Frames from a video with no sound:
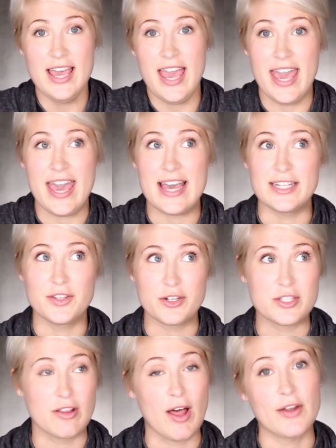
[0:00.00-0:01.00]
And
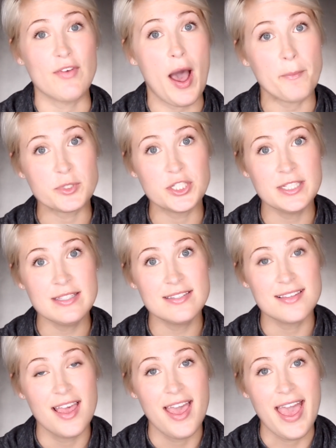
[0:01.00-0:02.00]
there's a lot of
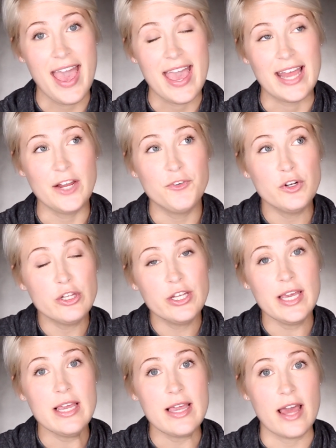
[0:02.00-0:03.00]
options. And if you're
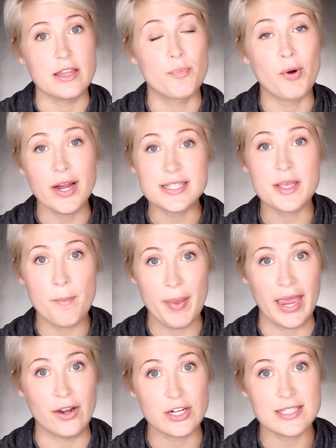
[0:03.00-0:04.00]
looking at the price
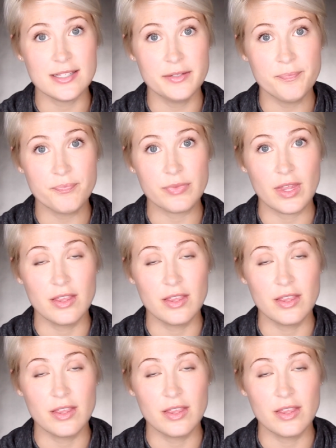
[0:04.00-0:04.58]
comparison,